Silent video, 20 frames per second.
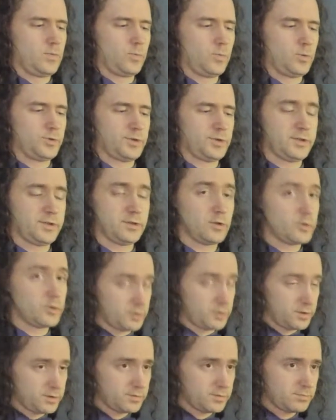what a
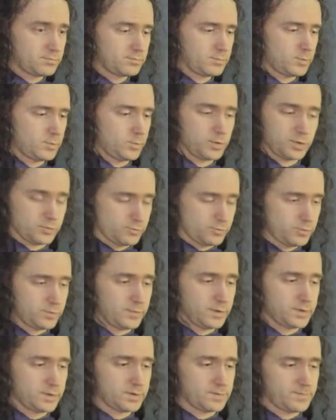slot is, or what a
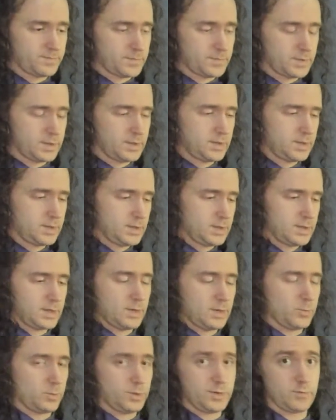groove is,
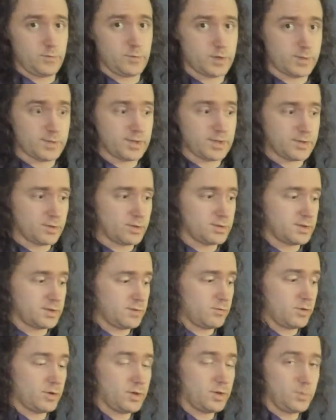and what different types of slots
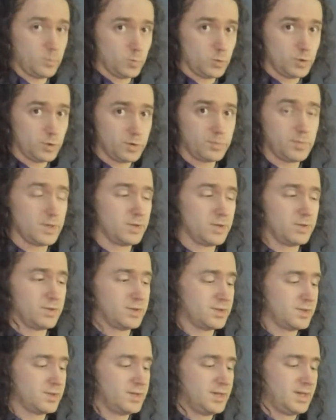there are in wood,
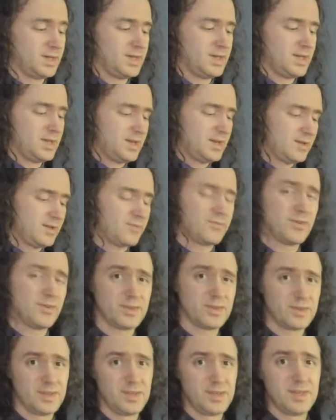because
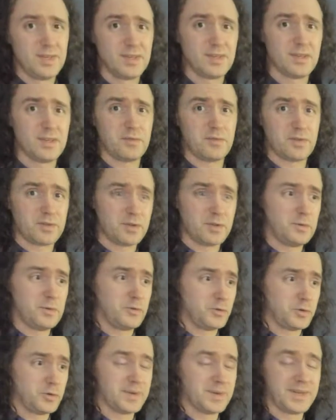frankly, that's what I was going to be
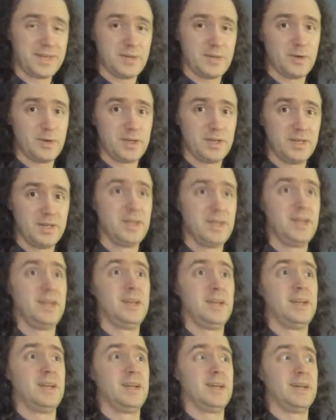talking about anyway,
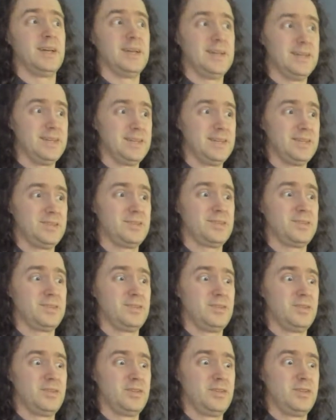and it's
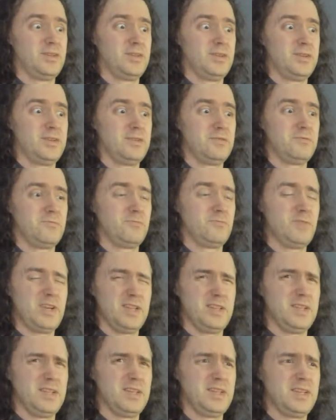
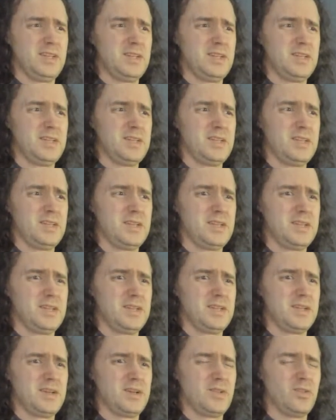really
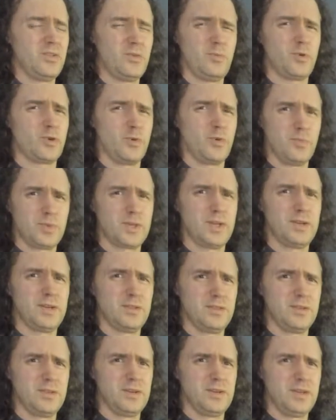a lot more
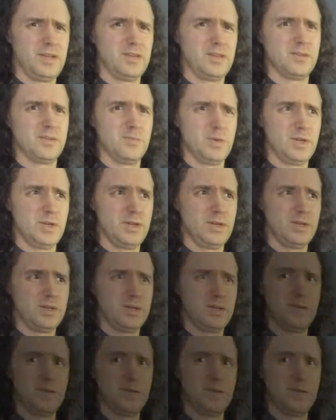complicated than it needs to be.